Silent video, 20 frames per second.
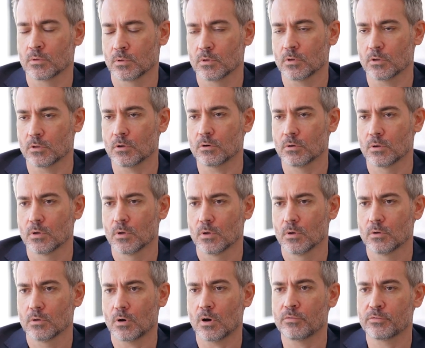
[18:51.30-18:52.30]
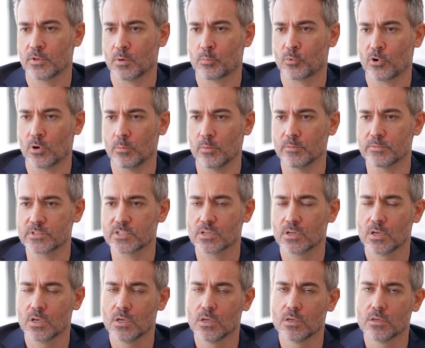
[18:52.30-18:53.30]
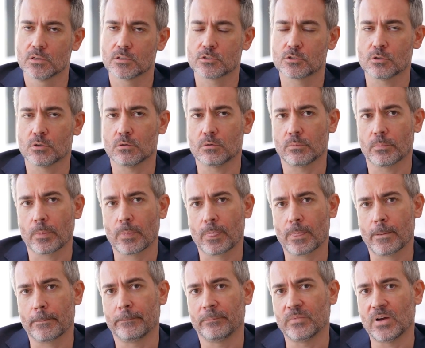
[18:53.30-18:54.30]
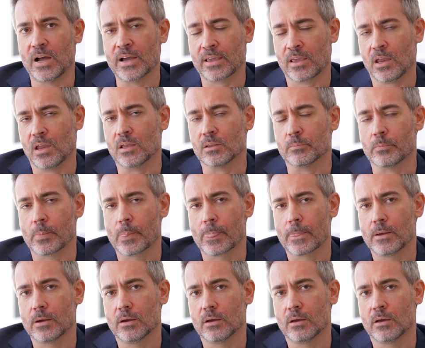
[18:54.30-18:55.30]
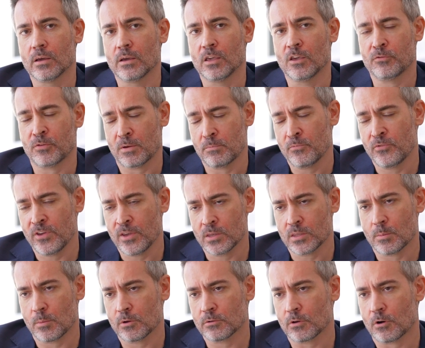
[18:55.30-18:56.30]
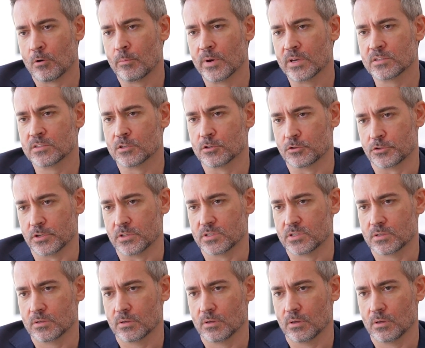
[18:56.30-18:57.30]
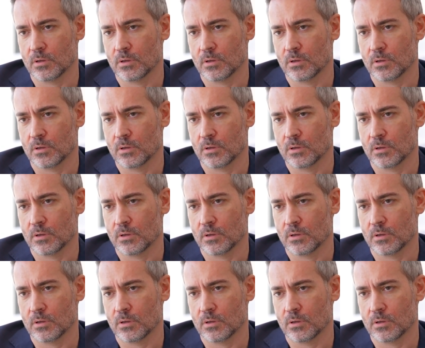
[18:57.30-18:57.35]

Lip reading: you know, of the problems. So again, if I'm thinking about all my surgeries,